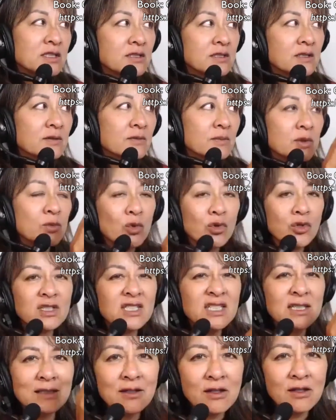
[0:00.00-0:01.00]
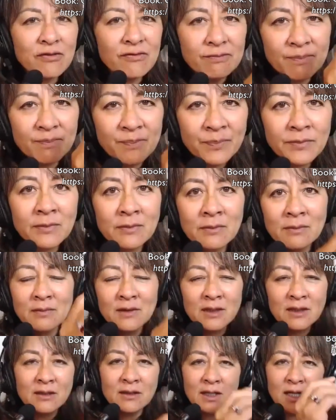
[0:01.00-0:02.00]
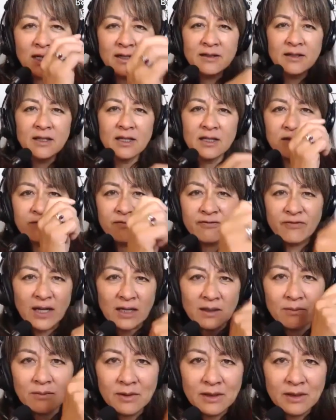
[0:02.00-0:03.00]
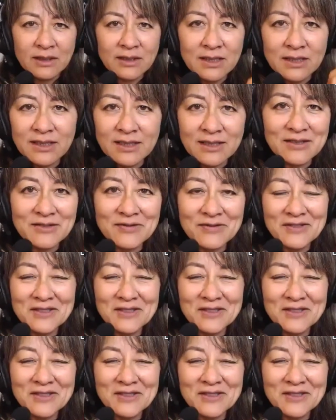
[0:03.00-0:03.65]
and we worked on like family stuff,